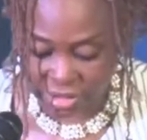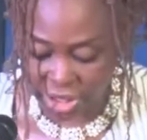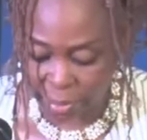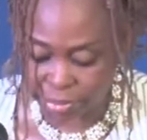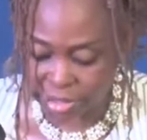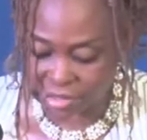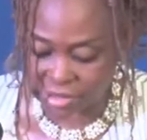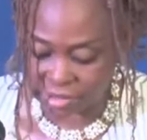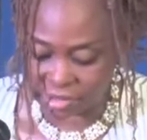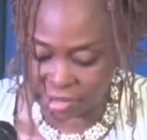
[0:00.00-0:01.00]
here
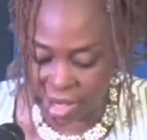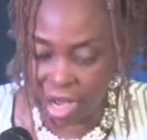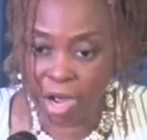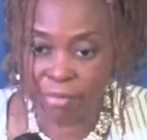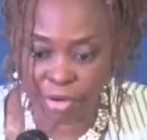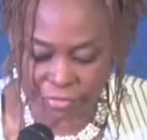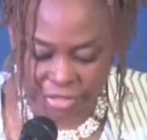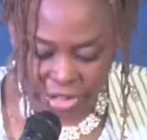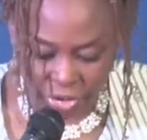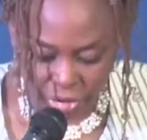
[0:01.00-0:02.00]
present.
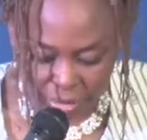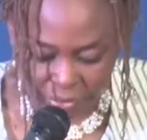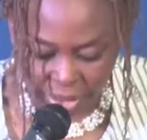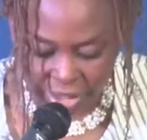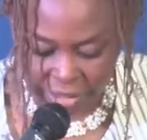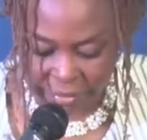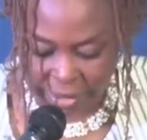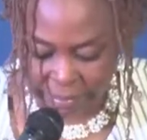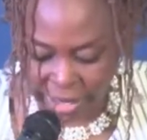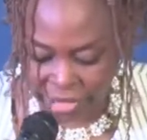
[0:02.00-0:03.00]
Professor Ibrahim
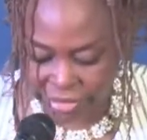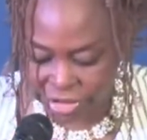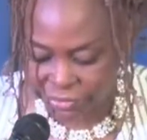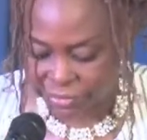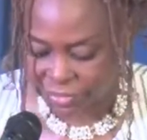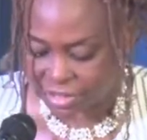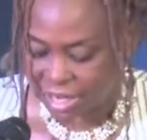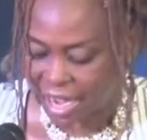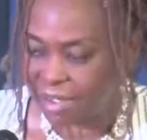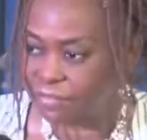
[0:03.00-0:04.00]
Gambari, Chief of
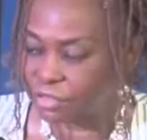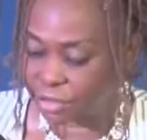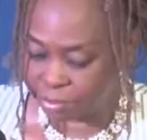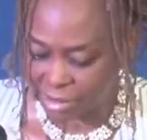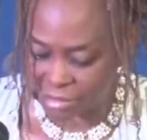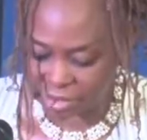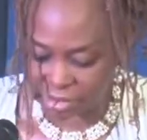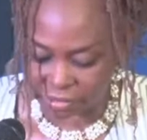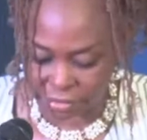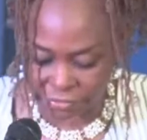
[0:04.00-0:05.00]
Staff to the
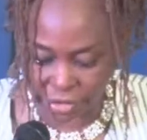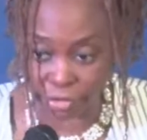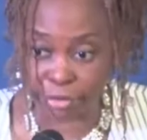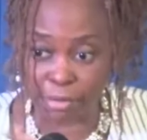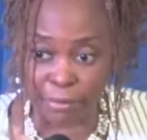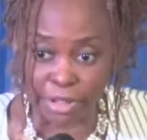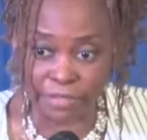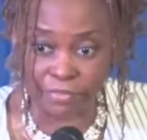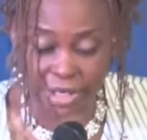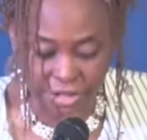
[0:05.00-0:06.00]
President of the Federal Republic
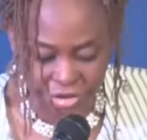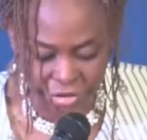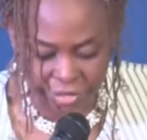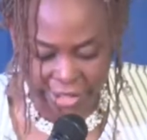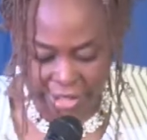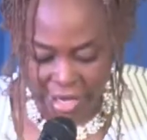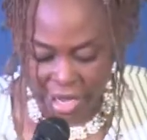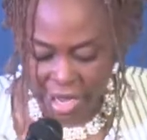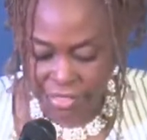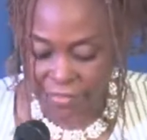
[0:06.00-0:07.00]
of Nigeria,
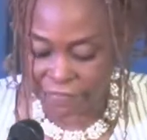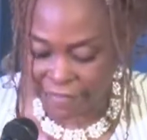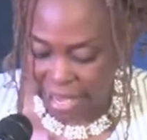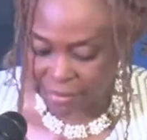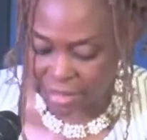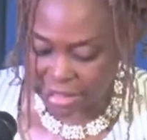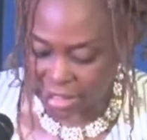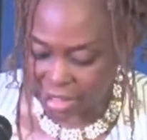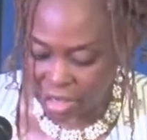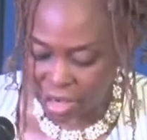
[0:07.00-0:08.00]
the
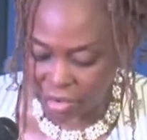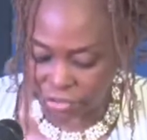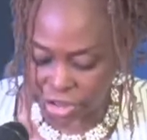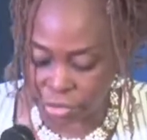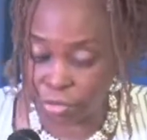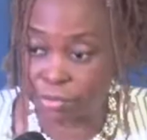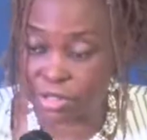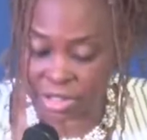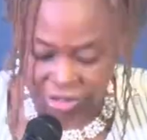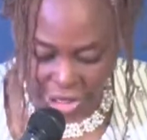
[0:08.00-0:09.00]
family of Shehu
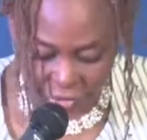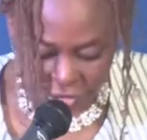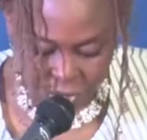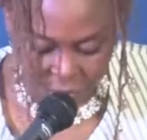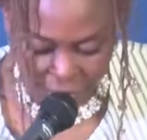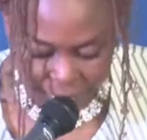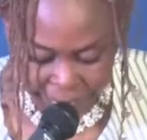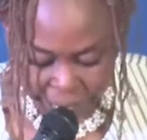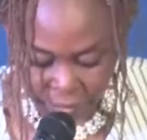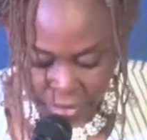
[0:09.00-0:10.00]
Musa Yar'Adua,
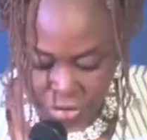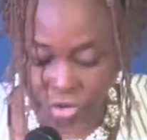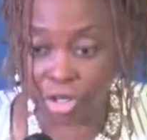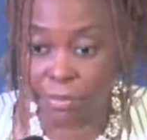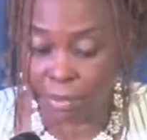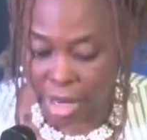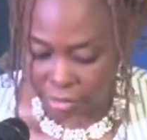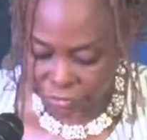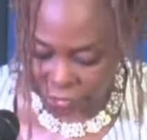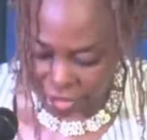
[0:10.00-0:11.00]
John
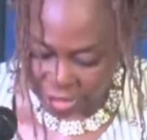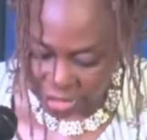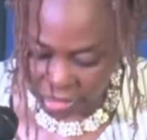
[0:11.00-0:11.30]
Palfrey,